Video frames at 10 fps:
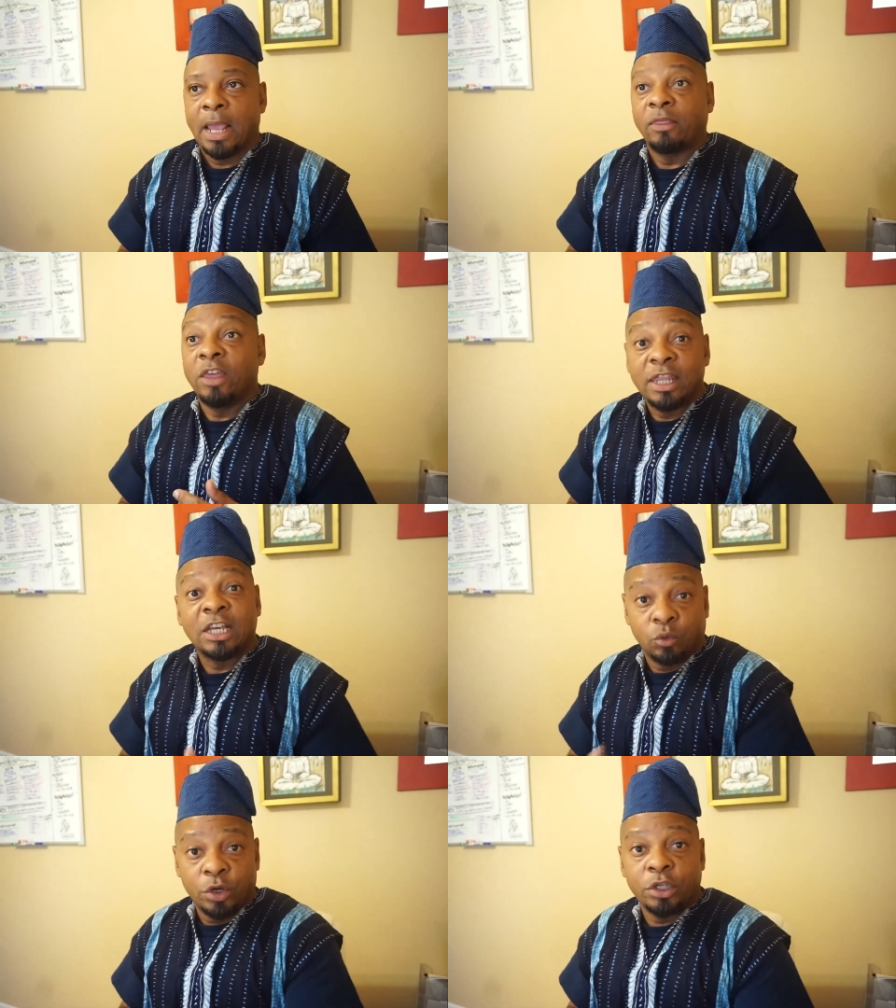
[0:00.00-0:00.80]
then
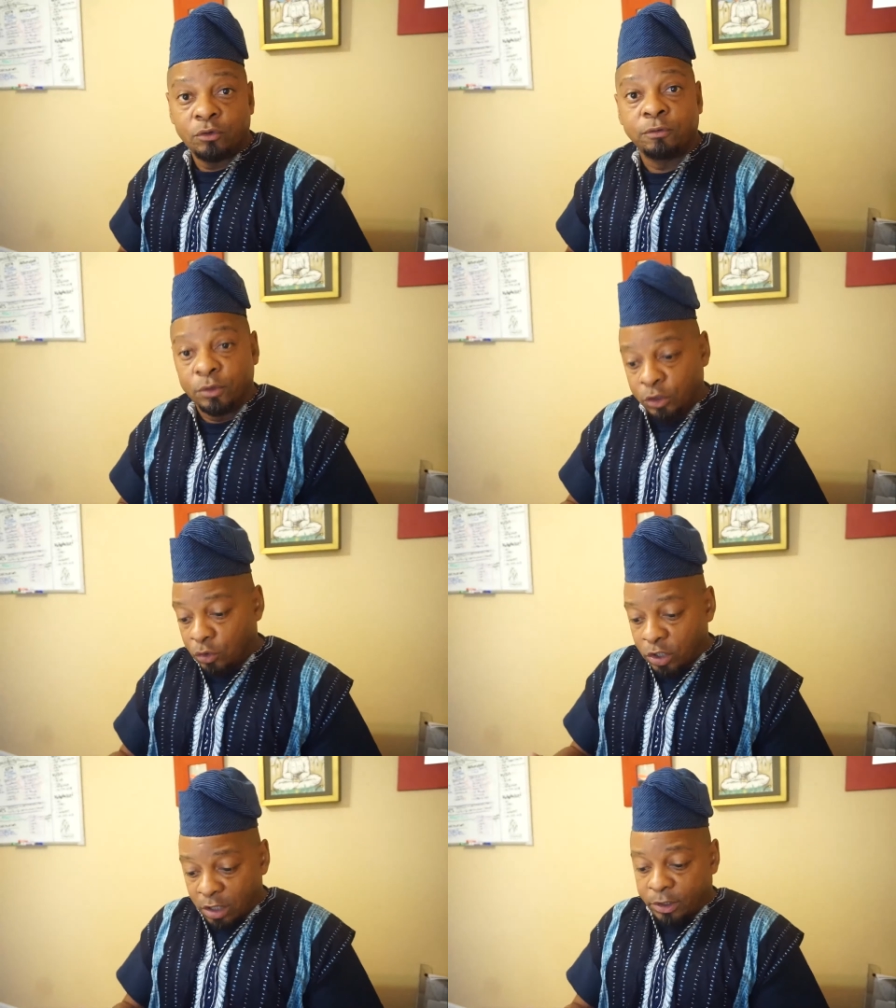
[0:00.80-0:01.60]
that's where you you
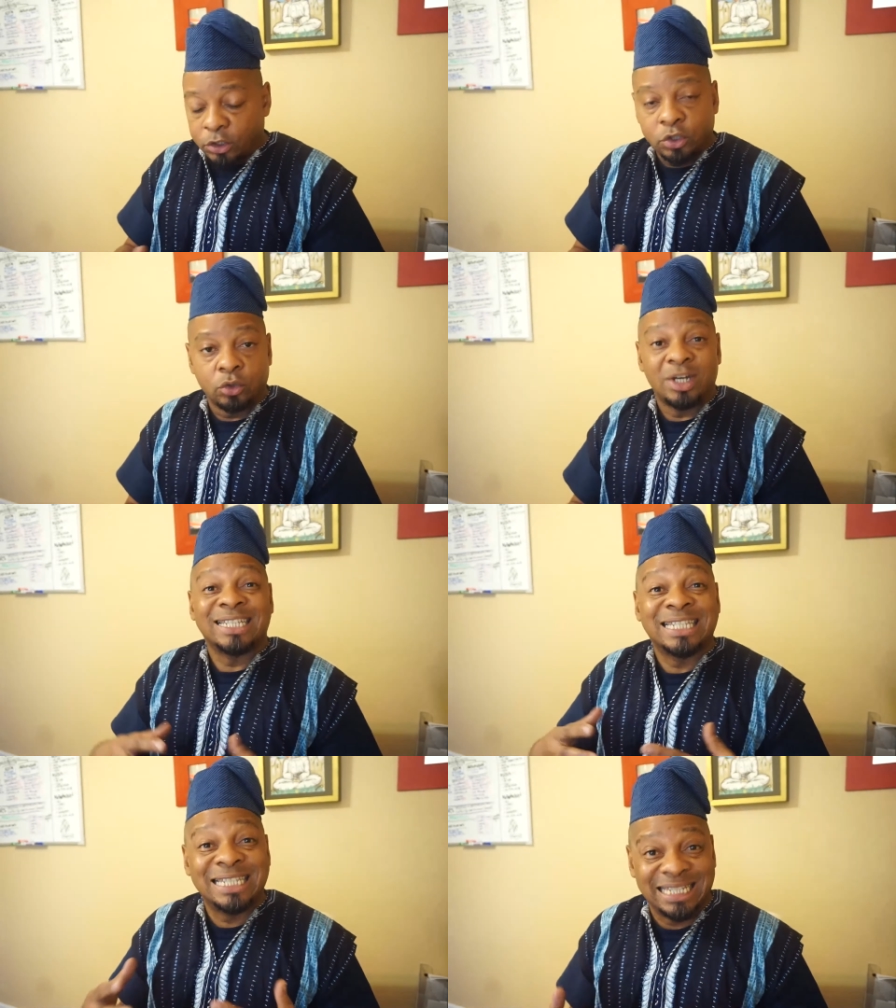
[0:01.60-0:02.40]
come into a
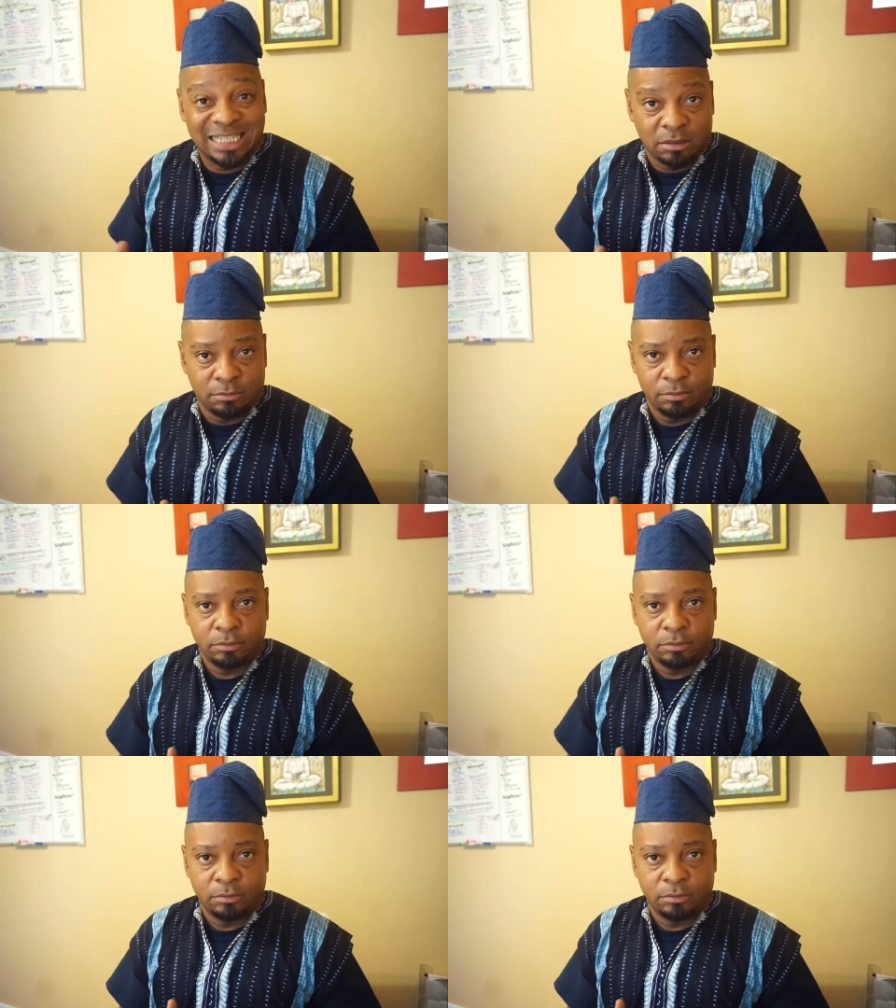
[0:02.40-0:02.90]
system.